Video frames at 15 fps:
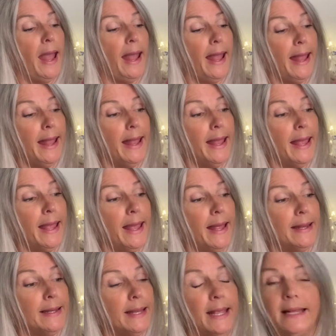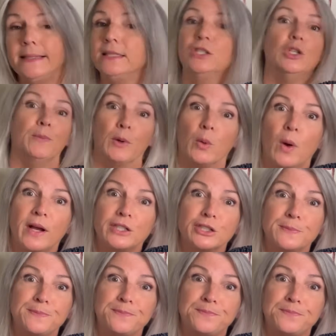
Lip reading: and it's superwash.